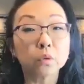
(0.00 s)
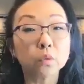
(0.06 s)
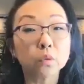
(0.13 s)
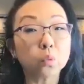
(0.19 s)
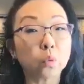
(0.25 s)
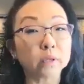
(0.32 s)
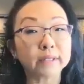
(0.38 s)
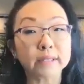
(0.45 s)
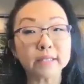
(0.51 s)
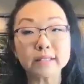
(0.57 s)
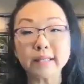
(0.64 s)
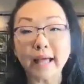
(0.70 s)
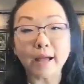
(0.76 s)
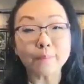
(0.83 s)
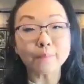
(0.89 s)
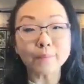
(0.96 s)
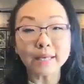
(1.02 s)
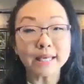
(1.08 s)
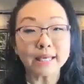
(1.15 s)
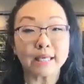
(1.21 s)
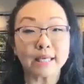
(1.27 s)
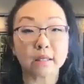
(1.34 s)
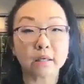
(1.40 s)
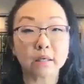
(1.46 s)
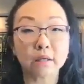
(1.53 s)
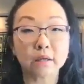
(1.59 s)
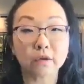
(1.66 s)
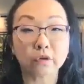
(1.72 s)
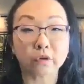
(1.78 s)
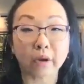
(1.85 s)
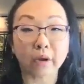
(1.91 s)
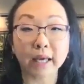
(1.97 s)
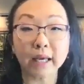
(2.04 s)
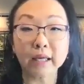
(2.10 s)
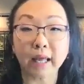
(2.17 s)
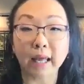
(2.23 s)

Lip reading: what does that mean, right?